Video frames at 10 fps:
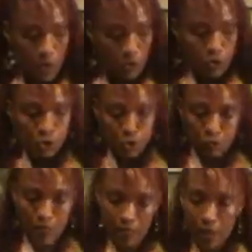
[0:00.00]
the
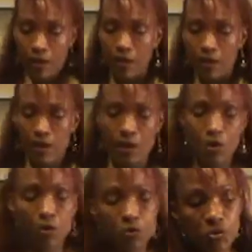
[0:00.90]
trick
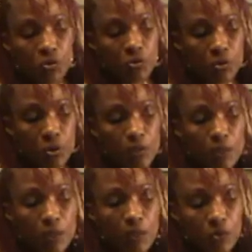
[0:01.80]
to
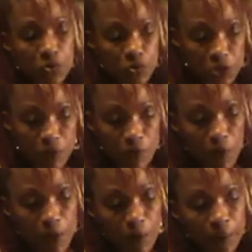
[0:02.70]
a sushi
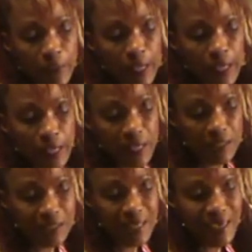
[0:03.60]
roll
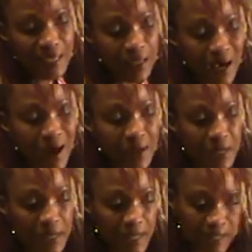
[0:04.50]
is
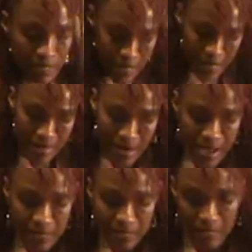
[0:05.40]
cutting it
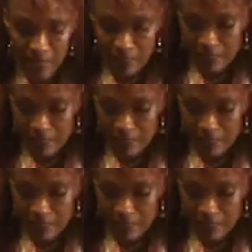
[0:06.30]
nice and